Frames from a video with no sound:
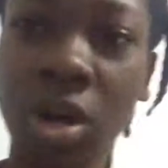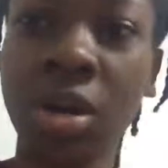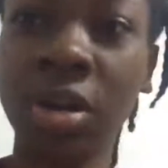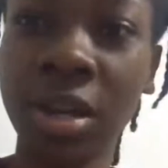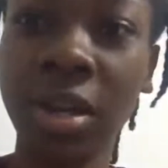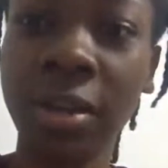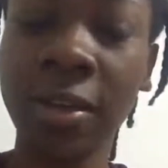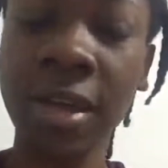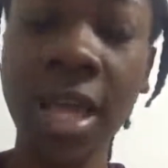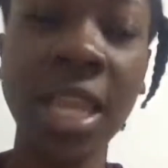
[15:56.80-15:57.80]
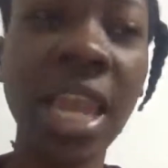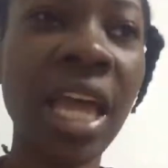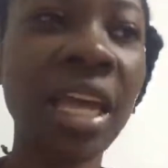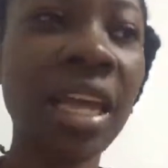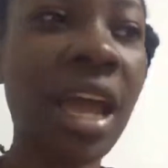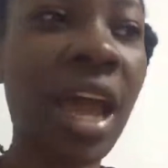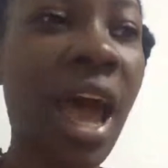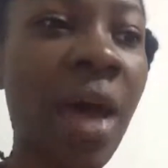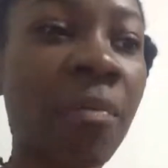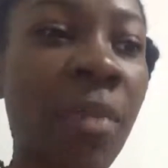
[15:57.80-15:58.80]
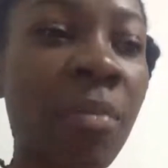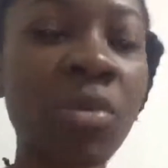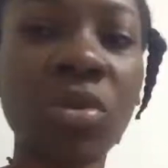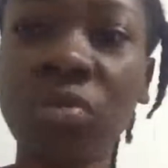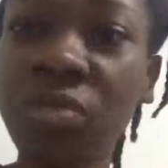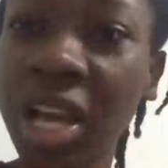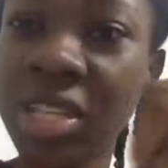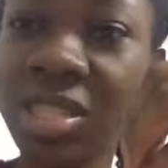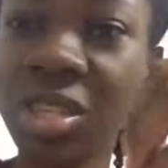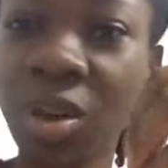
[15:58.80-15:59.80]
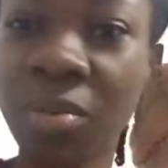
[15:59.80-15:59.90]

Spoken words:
on? Like, I'm reflecting